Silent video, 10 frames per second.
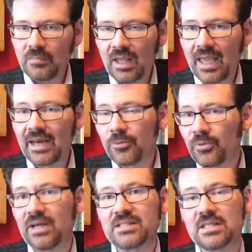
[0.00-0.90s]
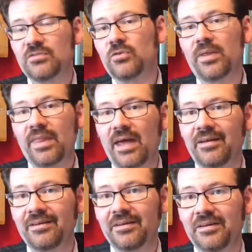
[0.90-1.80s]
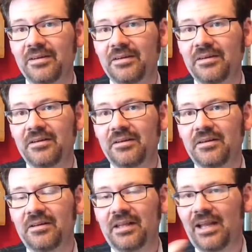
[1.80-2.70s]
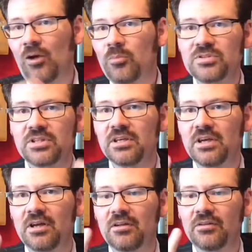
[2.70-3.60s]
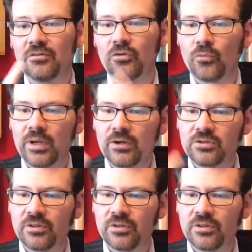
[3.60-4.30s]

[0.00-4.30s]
and in the process of doing that, it helps the reader to